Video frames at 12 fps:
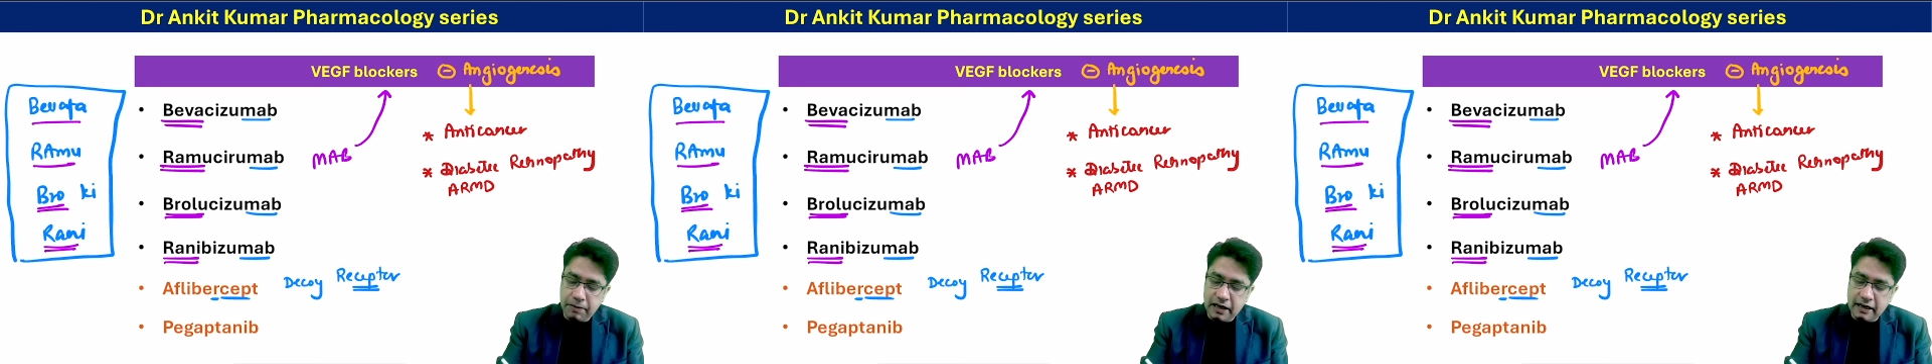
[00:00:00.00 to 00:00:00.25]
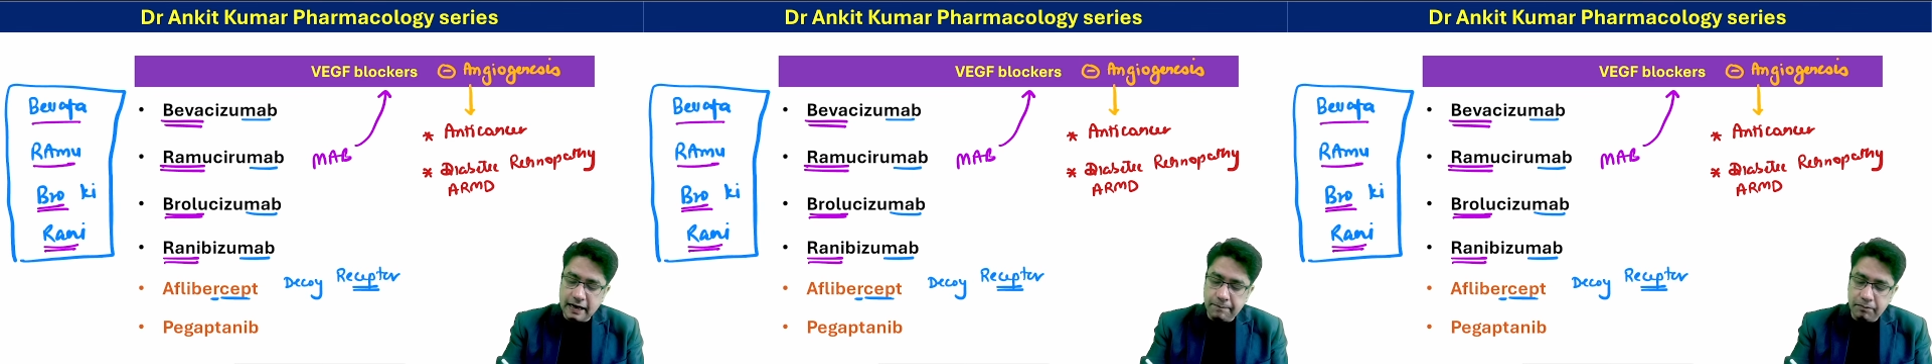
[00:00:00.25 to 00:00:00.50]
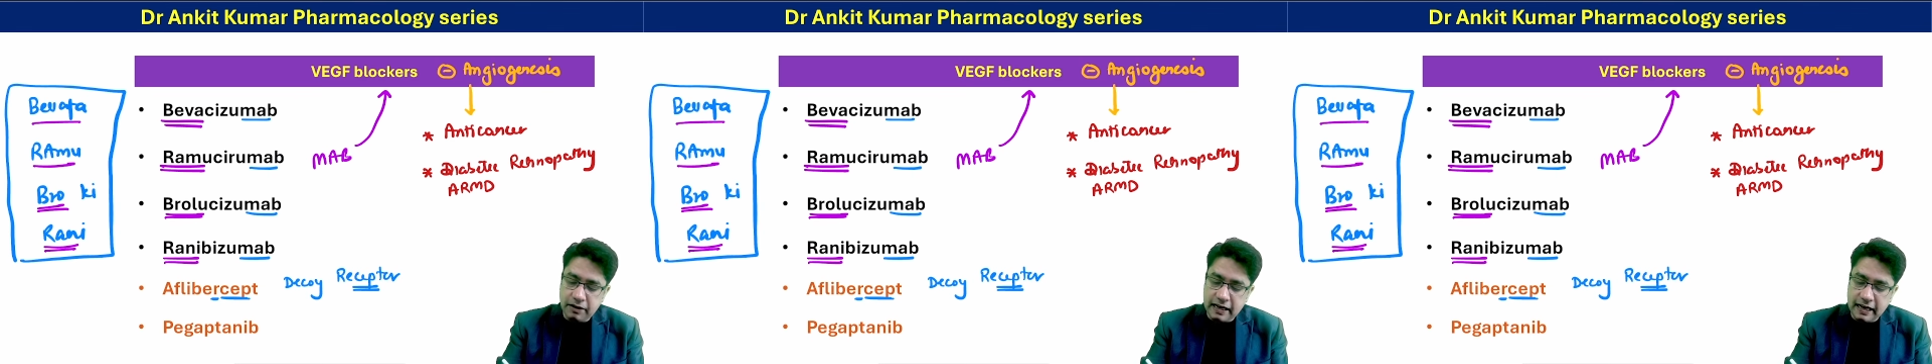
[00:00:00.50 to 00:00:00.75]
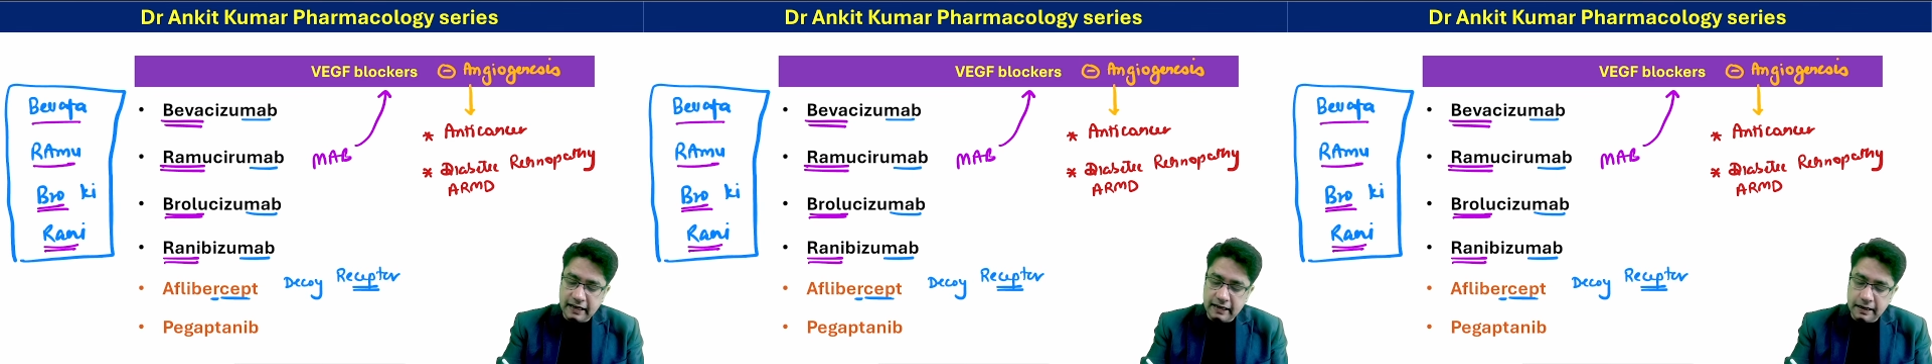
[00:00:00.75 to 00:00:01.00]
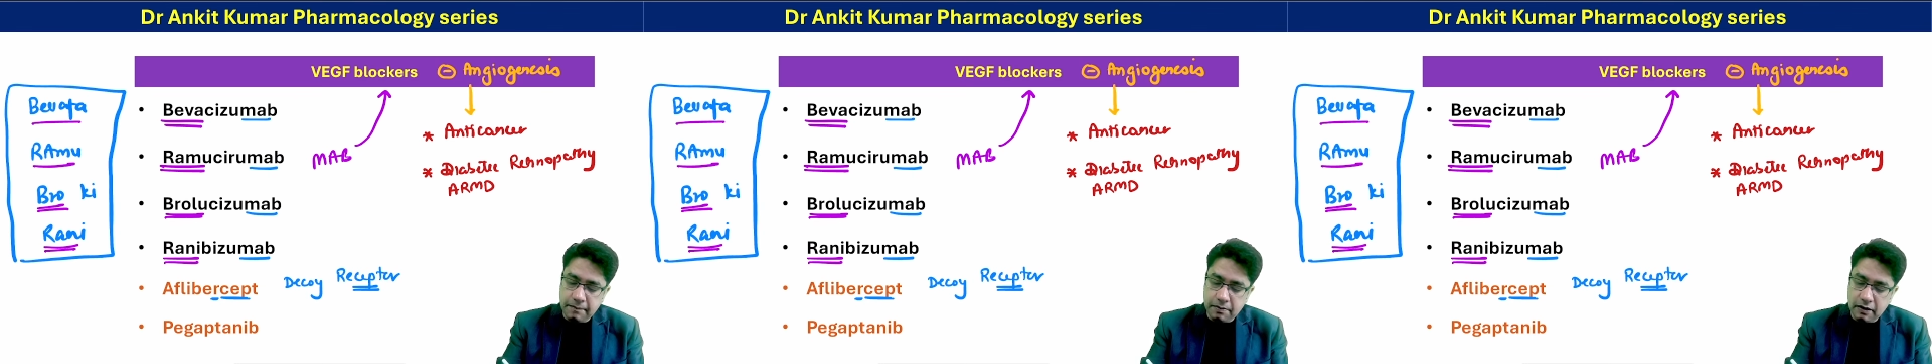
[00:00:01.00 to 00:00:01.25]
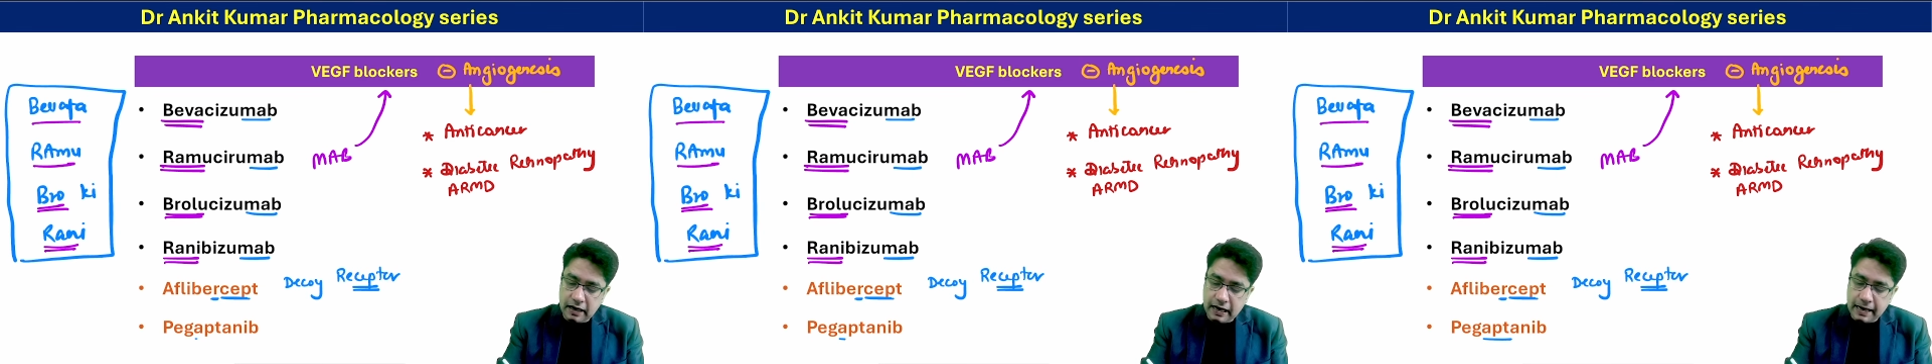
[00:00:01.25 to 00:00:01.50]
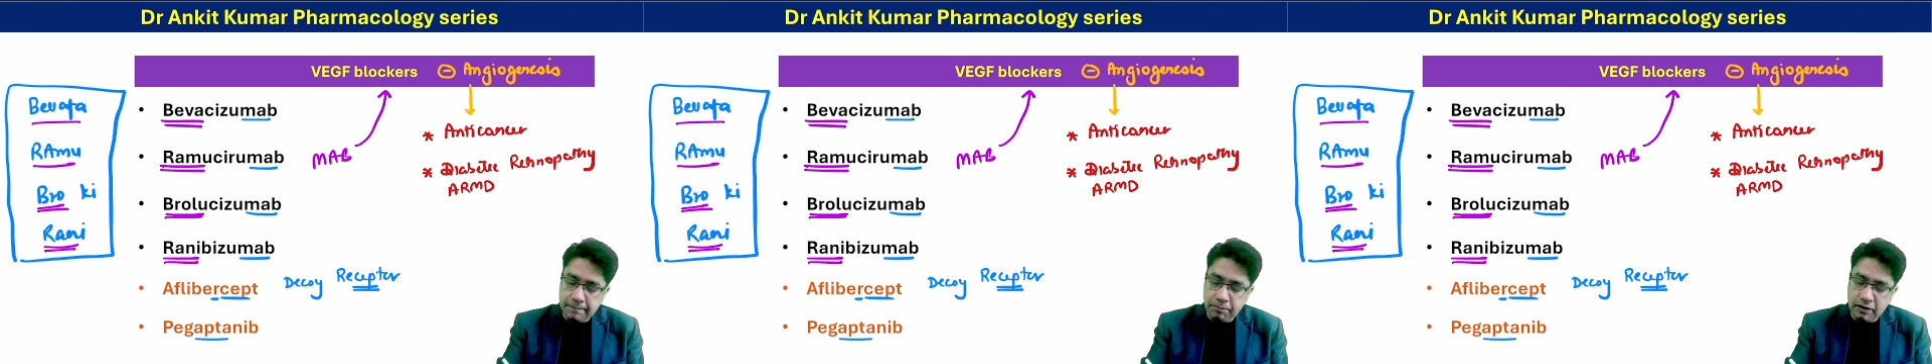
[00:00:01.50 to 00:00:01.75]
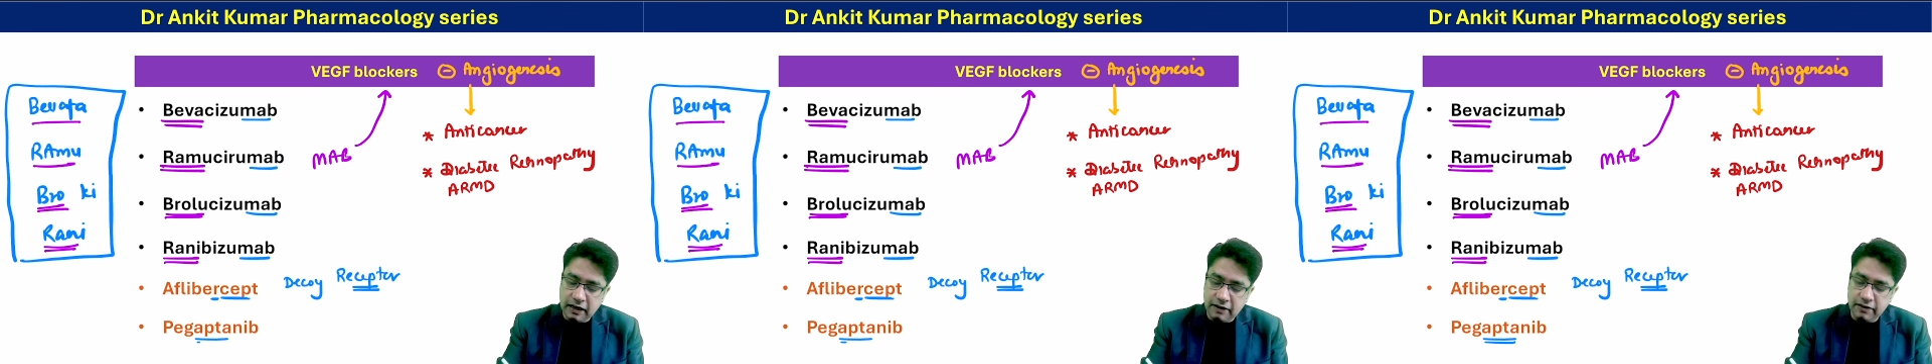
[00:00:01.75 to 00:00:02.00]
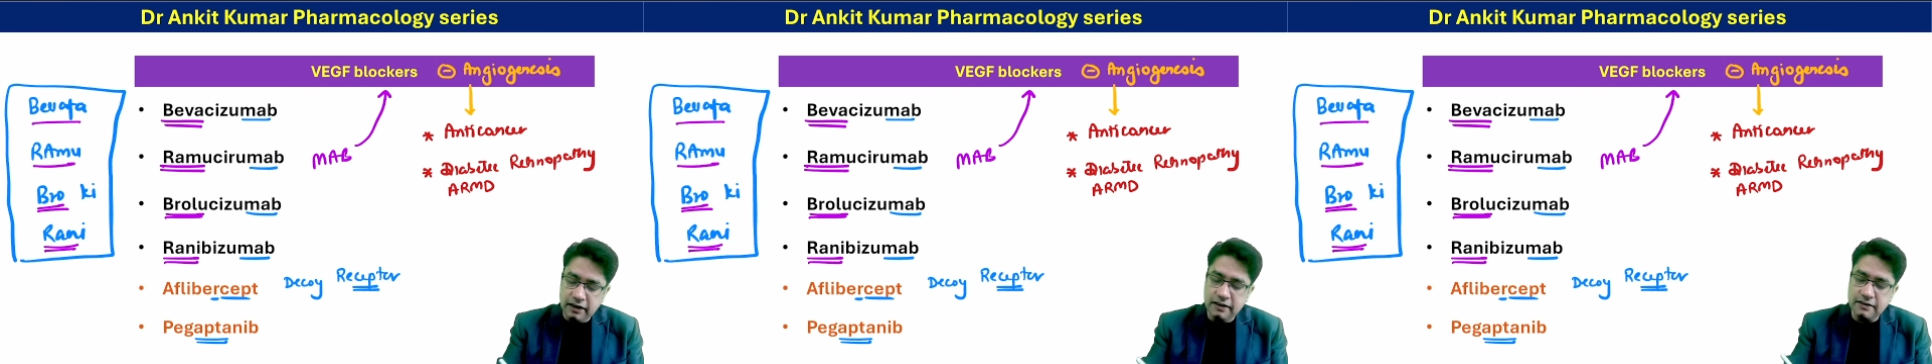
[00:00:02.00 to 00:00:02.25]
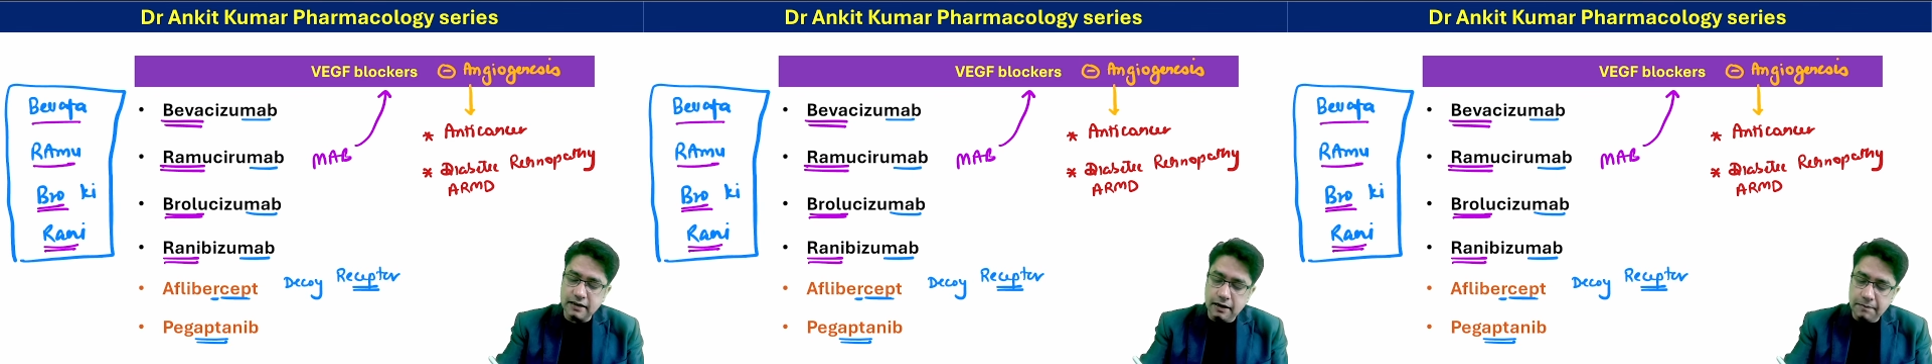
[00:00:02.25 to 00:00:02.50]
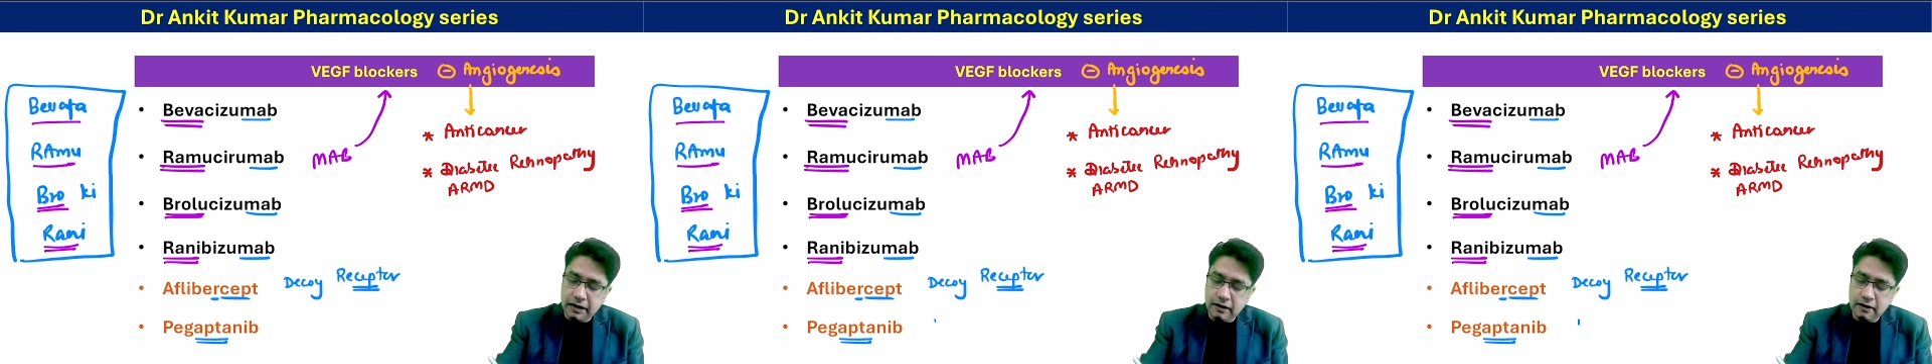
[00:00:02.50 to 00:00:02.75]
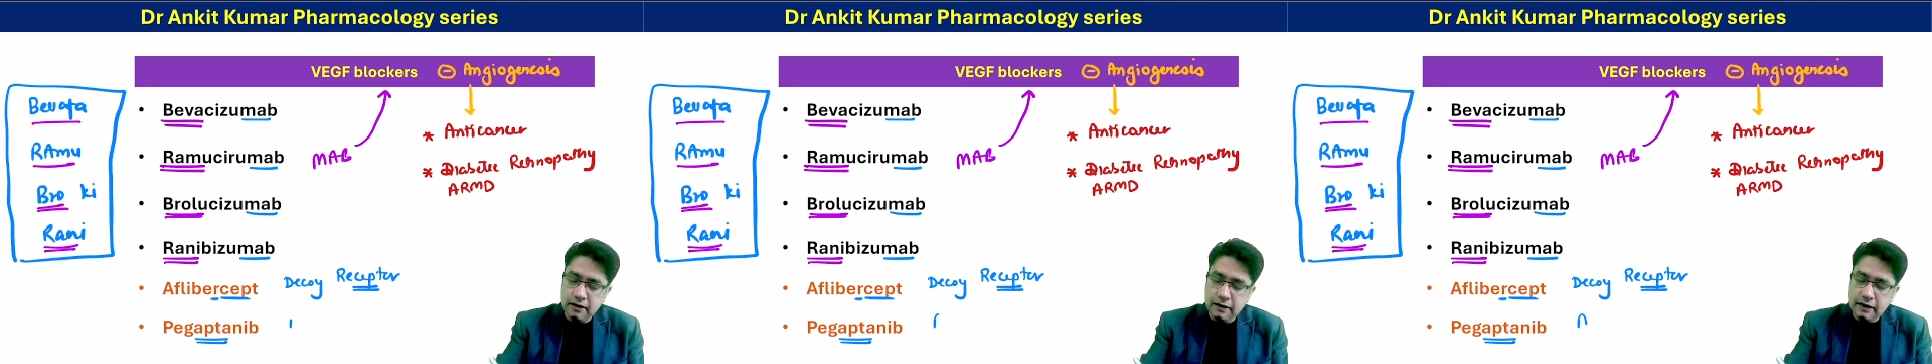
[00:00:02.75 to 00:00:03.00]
pigaptanib. Apta word is coming.